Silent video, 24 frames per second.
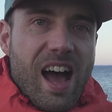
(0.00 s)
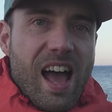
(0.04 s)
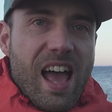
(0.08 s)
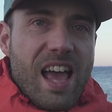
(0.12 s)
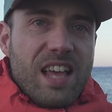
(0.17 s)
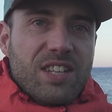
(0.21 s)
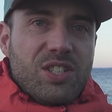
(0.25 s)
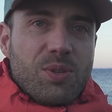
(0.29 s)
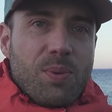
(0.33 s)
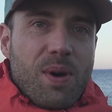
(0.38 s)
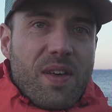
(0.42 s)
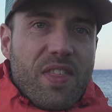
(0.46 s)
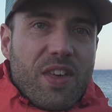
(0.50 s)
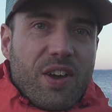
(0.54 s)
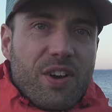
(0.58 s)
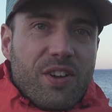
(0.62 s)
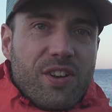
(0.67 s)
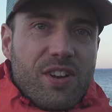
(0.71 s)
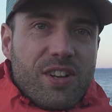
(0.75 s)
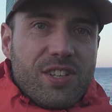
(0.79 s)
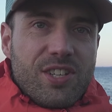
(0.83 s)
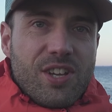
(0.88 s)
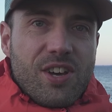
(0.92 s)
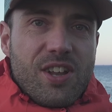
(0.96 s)
Is the weather going
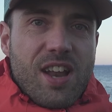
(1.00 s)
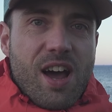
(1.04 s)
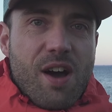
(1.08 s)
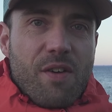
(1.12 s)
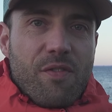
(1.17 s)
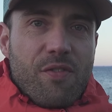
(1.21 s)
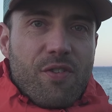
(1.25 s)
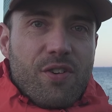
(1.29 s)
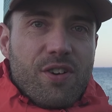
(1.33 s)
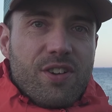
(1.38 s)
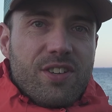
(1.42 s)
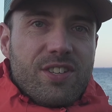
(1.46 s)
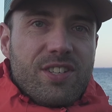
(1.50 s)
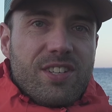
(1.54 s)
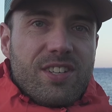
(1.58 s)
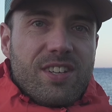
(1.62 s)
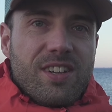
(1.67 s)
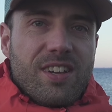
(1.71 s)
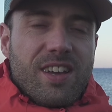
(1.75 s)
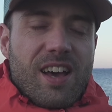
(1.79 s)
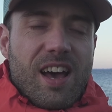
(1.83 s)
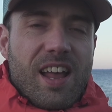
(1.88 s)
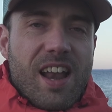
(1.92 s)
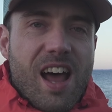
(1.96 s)
to turn out for us?
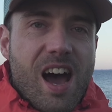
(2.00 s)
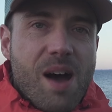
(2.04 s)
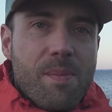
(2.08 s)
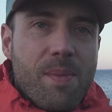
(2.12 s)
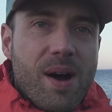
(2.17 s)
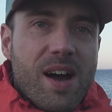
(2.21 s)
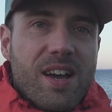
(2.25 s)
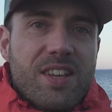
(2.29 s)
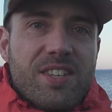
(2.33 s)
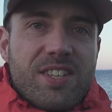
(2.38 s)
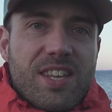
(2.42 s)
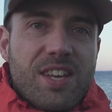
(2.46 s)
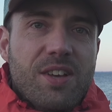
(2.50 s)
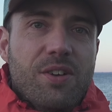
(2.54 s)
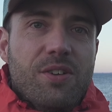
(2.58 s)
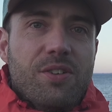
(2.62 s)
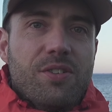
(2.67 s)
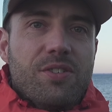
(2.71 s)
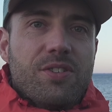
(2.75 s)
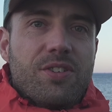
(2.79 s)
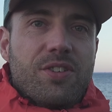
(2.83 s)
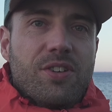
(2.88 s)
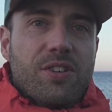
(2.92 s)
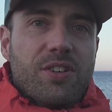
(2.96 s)
And are my
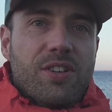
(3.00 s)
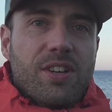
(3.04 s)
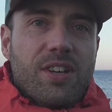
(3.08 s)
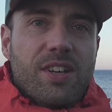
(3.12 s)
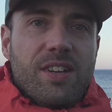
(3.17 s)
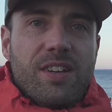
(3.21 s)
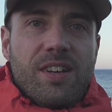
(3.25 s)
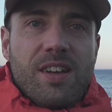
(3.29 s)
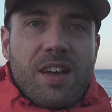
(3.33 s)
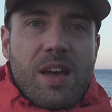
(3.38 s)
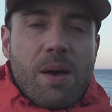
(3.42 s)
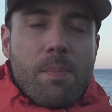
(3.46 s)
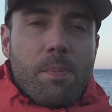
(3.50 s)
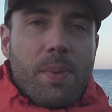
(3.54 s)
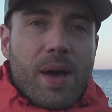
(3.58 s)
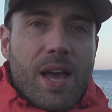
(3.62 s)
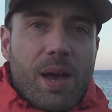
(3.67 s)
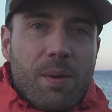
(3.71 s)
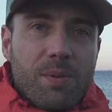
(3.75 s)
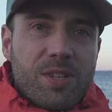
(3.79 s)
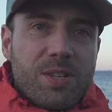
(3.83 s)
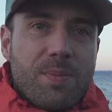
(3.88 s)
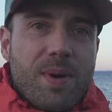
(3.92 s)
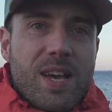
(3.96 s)
skills going to pay
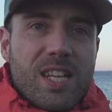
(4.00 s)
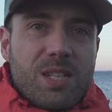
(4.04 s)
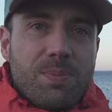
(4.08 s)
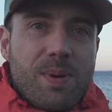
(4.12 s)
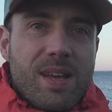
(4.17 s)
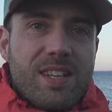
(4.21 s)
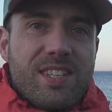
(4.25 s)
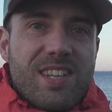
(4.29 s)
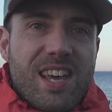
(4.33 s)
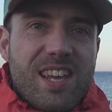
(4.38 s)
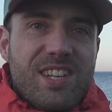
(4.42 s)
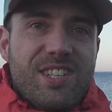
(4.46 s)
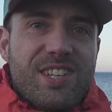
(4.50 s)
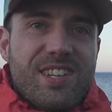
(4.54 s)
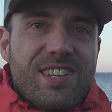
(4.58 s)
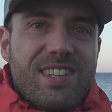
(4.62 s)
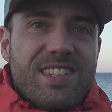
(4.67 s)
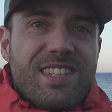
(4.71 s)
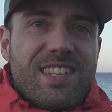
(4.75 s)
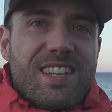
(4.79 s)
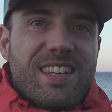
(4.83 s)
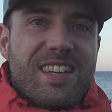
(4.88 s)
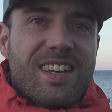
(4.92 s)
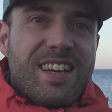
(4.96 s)
up to my
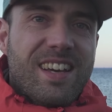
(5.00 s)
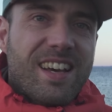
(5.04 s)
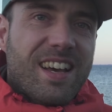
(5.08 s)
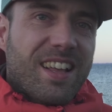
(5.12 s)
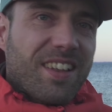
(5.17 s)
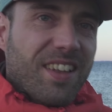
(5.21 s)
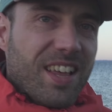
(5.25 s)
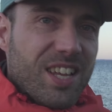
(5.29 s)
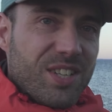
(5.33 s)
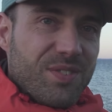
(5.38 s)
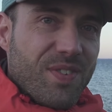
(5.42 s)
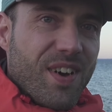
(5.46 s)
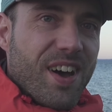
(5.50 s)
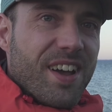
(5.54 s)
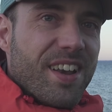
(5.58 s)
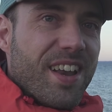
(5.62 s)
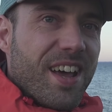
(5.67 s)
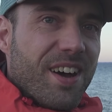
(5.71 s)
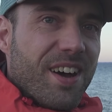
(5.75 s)
expectations? Let's find